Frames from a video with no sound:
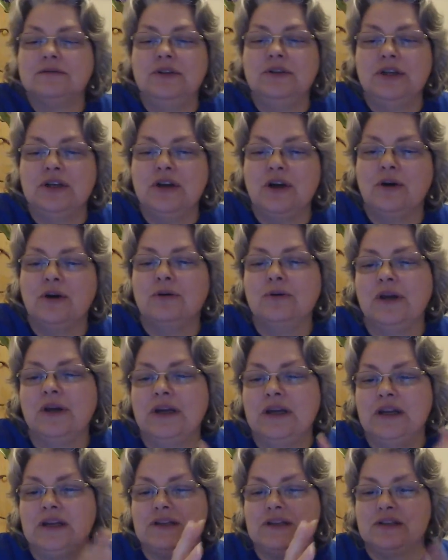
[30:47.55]
you know,
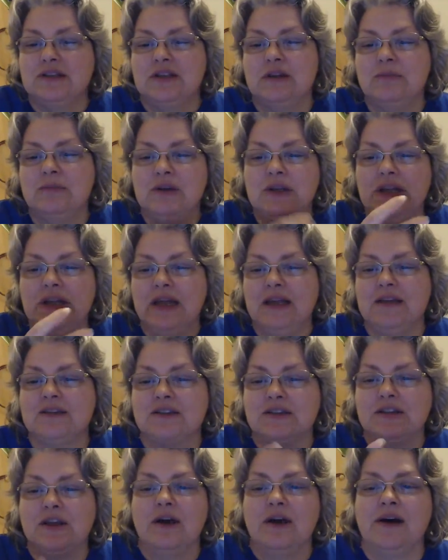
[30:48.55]
and it
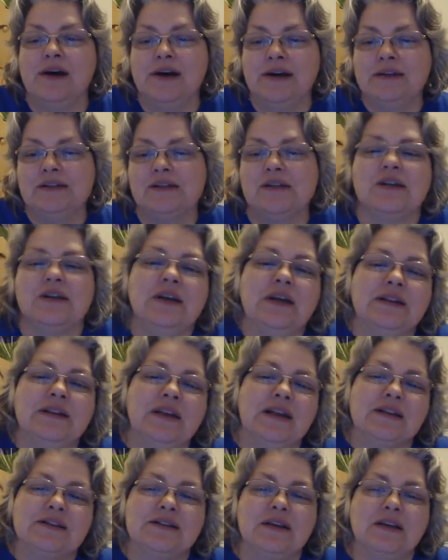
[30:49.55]
stimulates the hunt
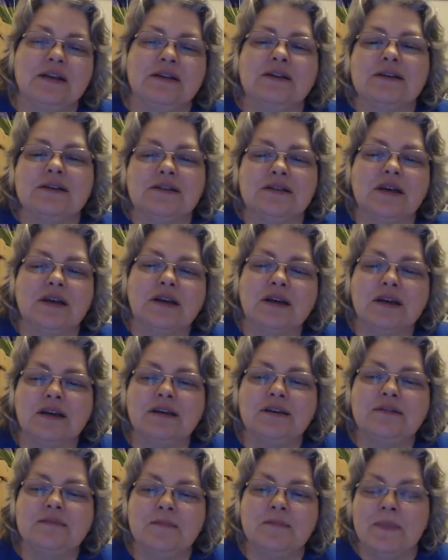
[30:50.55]
that's in the
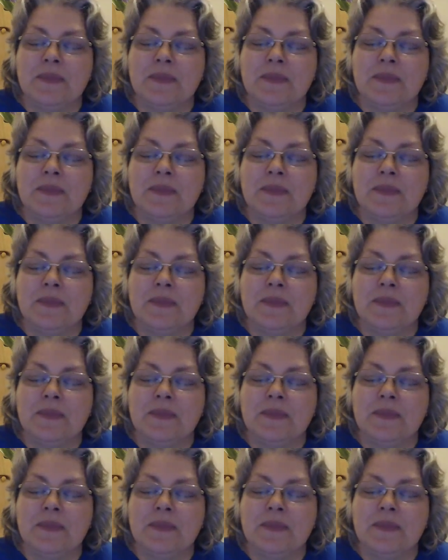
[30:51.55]
cichlid